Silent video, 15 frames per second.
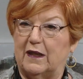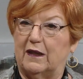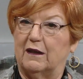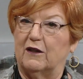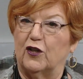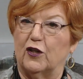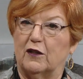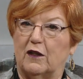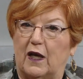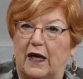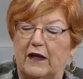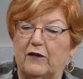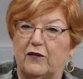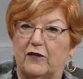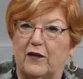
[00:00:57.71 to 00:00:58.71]
in her
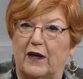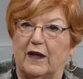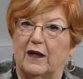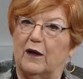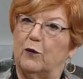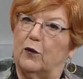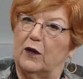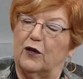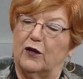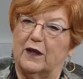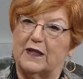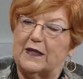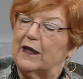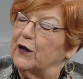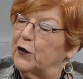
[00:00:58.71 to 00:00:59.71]
life, and I want her to
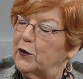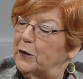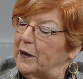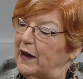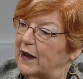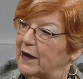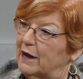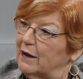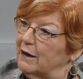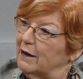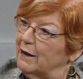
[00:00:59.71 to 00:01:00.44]
tell you about it.